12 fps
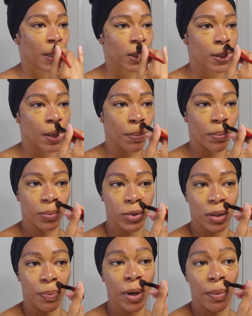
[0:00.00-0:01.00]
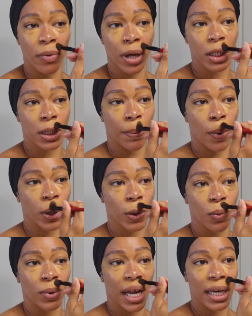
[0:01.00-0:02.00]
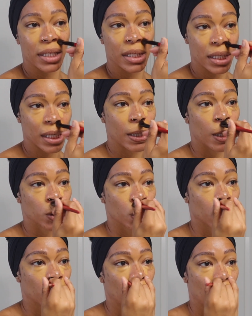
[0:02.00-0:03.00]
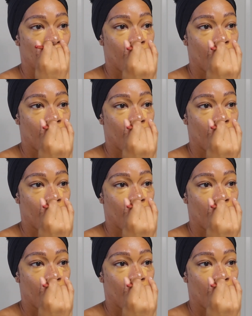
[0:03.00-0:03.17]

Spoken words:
support you when they see that you're